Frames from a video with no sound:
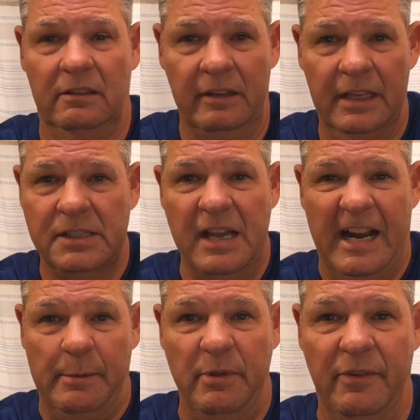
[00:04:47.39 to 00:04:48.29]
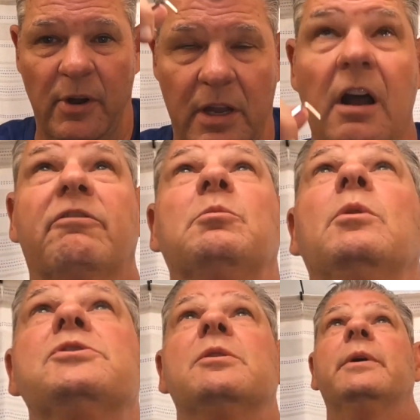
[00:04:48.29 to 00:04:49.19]
That's not going to be very
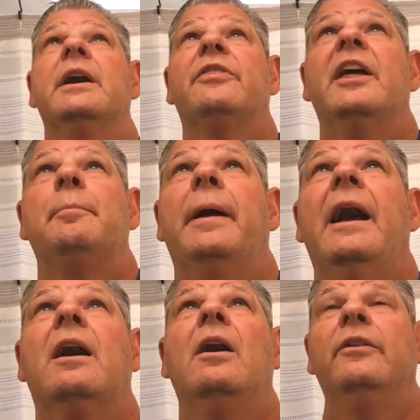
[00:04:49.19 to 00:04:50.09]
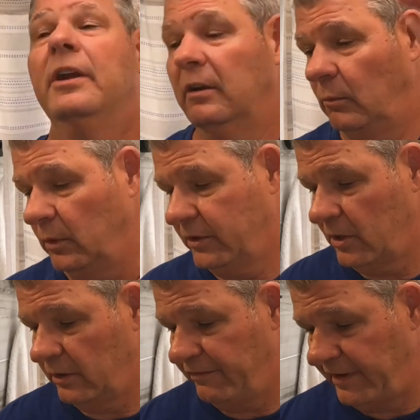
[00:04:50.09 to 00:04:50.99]
comfortable. So we got that back on there, and we'll
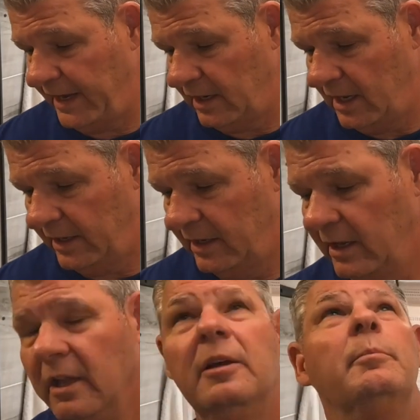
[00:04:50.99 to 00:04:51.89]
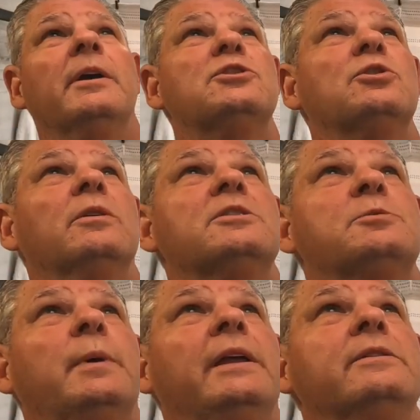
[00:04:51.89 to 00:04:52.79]
turn the fan on. Make sure it
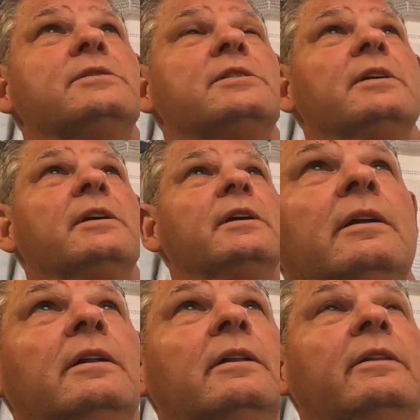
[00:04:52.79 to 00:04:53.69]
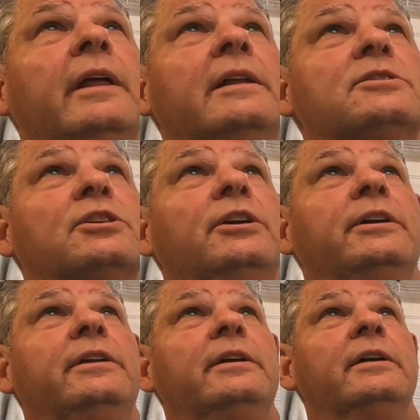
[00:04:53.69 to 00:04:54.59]
spins. That's
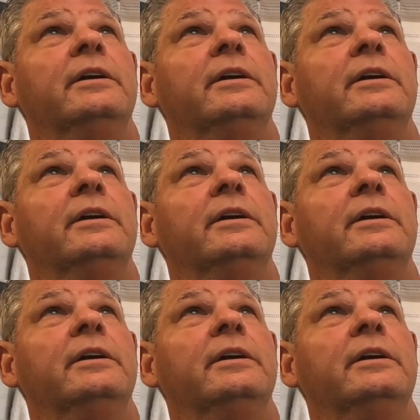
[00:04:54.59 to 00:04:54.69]
good.